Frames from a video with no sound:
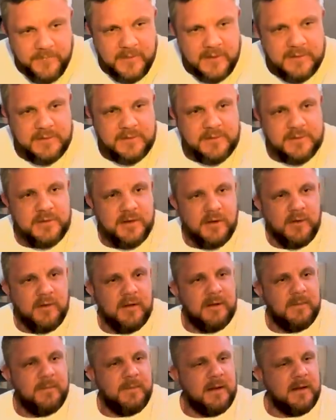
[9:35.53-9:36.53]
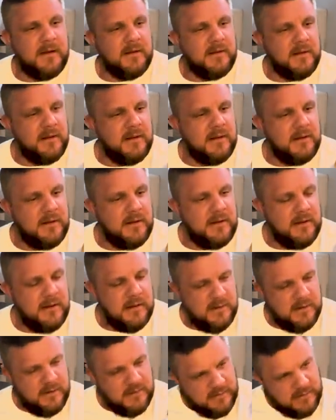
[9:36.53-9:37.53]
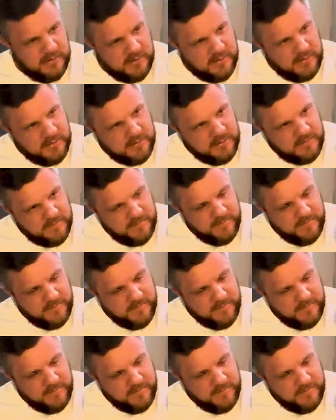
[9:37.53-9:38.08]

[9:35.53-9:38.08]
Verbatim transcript: This is salt apparently. salt.